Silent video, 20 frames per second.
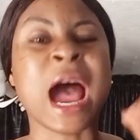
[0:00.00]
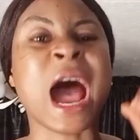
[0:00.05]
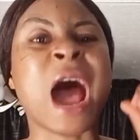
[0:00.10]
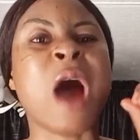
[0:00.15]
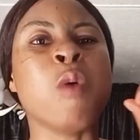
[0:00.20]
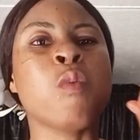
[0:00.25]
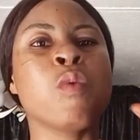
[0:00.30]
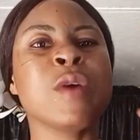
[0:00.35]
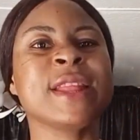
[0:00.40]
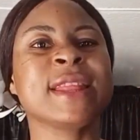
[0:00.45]

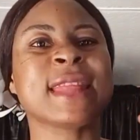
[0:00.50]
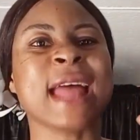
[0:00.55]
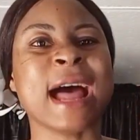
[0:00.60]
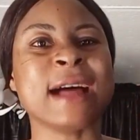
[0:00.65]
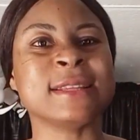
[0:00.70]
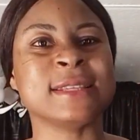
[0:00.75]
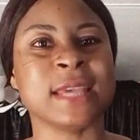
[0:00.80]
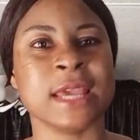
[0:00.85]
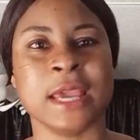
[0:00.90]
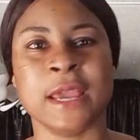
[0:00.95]
and
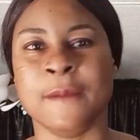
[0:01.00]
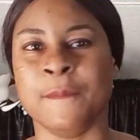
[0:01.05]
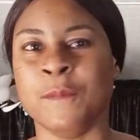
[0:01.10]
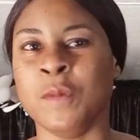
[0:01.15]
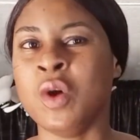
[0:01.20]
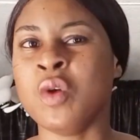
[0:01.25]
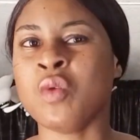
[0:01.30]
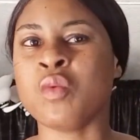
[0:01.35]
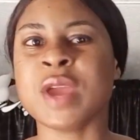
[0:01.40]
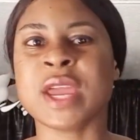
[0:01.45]
without
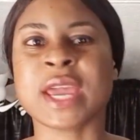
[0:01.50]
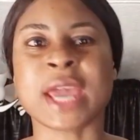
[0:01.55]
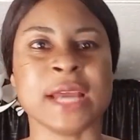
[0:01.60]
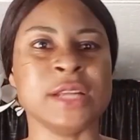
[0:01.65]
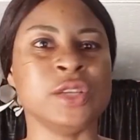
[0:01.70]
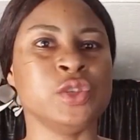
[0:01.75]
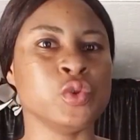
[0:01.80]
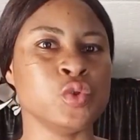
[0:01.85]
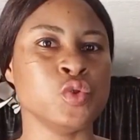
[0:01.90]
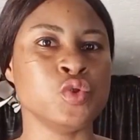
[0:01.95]
Him we
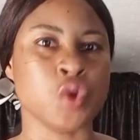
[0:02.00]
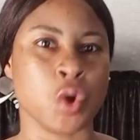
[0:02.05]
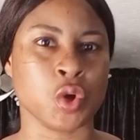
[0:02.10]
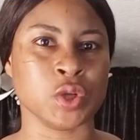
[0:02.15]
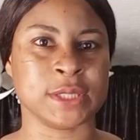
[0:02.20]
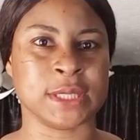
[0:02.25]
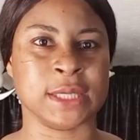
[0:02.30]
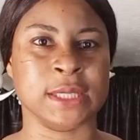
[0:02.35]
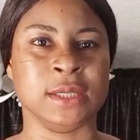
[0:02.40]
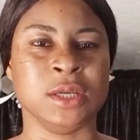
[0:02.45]
can do
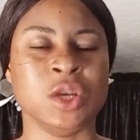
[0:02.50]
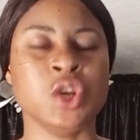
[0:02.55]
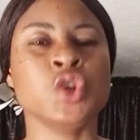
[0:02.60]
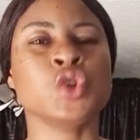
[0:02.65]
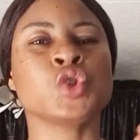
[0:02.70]
nothing.